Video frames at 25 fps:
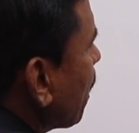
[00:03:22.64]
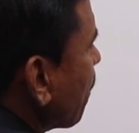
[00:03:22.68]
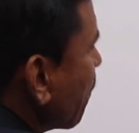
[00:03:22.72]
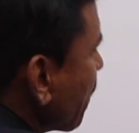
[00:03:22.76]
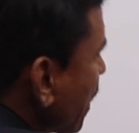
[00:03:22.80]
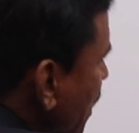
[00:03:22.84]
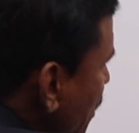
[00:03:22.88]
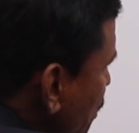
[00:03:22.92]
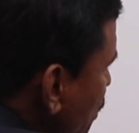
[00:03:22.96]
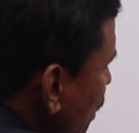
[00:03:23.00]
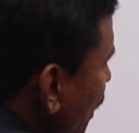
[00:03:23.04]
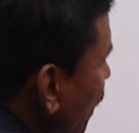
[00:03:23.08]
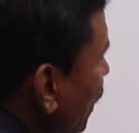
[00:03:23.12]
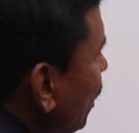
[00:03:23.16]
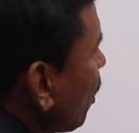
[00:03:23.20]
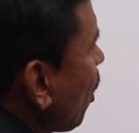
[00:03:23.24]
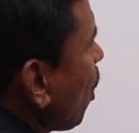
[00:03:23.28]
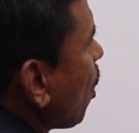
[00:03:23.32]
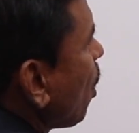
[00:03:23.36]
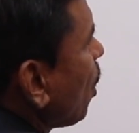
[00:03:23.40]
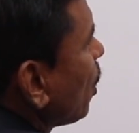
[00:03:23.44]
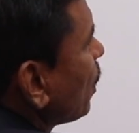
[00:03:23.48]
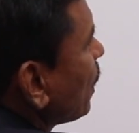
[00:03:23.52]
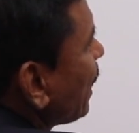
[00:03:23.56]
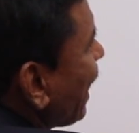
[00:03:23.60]
measured
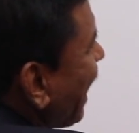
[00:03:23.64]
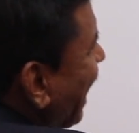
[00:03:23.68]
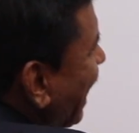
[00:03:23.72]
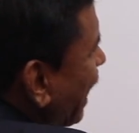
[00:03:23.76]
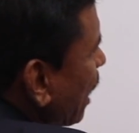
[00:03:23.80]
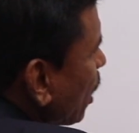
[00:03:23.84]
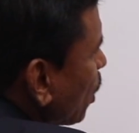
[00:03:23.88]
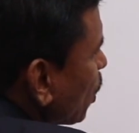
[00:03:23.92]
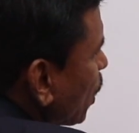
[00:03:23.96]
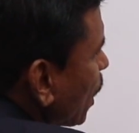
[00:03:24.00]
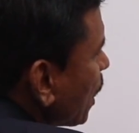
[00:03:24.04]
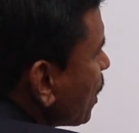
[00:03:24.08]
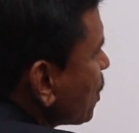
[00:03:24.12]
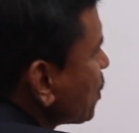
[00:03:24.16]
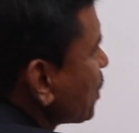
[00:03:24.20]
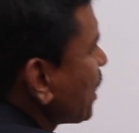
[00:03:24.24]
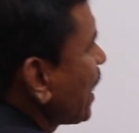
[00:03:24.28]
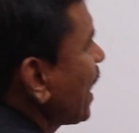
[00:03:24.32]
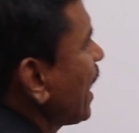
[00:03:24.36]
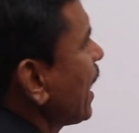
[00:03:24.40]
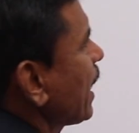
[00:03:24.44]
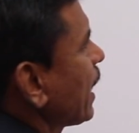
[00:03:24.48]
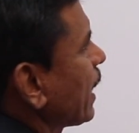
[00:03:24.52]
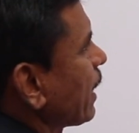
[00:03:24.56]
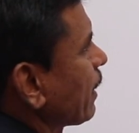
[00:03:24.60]
on angular
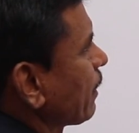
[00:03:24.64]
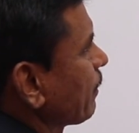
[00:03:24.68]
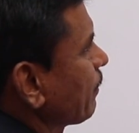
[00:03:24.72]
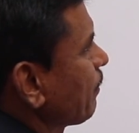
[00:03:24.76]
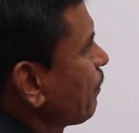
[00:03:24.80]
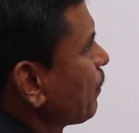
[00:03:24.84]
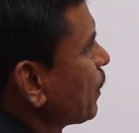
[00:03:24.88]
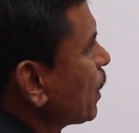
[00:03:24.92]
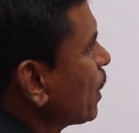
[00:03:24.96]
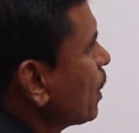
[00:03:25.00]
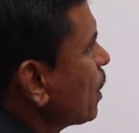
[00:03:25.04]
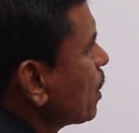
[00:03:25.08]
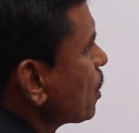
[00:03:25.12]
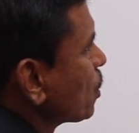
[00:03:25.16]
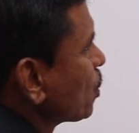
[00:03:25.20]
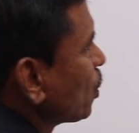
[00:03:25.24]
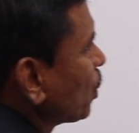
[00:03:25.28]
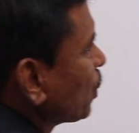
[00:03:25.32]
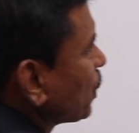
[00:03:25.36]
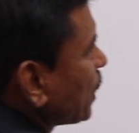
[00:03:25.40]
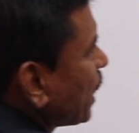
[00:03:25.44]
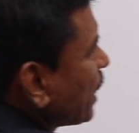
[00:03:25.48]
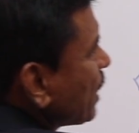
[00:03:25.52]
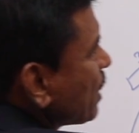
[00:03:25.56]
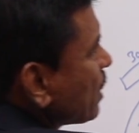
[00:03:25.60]
scale.
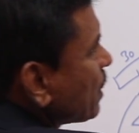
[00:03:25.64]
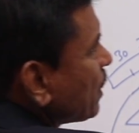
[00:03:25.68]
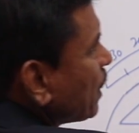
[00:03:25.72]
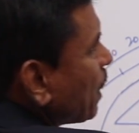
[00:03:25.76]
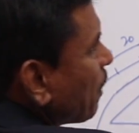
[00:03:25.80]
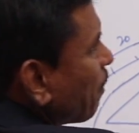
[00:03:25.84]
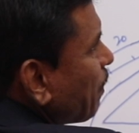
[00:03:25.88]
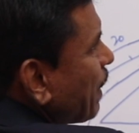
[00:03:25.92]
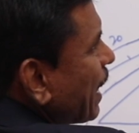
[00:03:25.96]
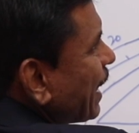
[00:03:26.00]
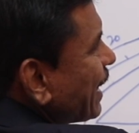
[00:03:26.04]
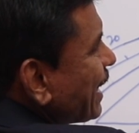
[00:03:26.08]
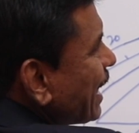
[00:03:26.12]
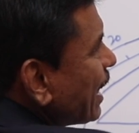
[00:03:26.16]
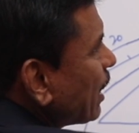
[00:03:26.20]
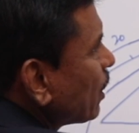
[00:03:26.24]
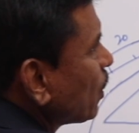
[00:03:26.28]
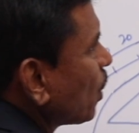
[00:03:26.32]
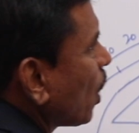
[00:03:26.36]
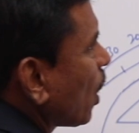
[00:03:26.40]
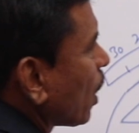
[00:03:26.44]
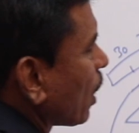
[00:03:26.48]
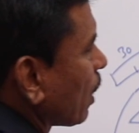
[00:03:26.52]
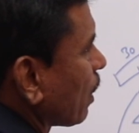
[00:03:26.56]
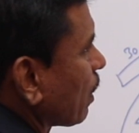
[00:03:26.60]
So that is
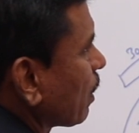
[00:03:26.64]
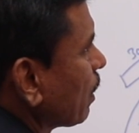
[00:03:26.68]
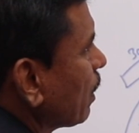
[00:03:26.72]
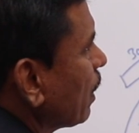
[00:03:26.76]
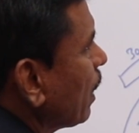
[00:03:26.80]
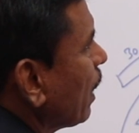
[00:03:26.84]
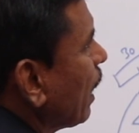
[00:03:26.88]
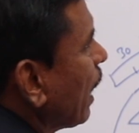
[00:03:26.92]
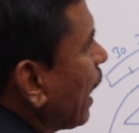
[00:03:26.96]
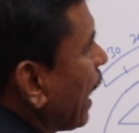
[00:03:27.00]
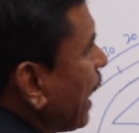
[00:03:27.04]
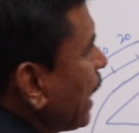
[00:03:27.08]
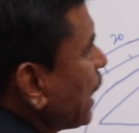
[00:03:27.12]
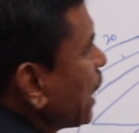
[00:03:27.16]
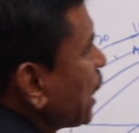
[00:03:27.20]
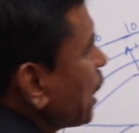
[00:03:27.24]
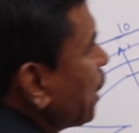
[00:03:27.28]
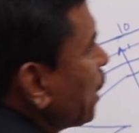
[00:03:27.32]
deflecting torque. And